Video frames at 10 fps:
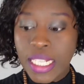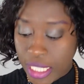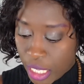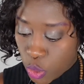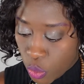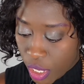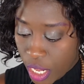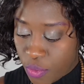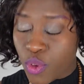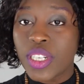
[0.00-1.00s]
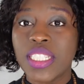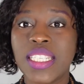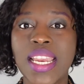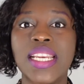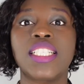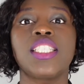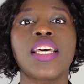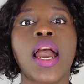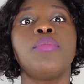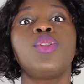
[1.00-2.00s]
They don't even take the
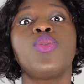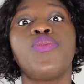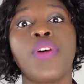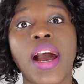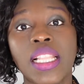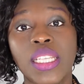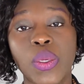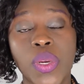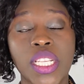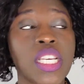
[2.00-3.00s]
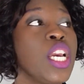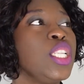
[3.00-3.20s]
time to value it.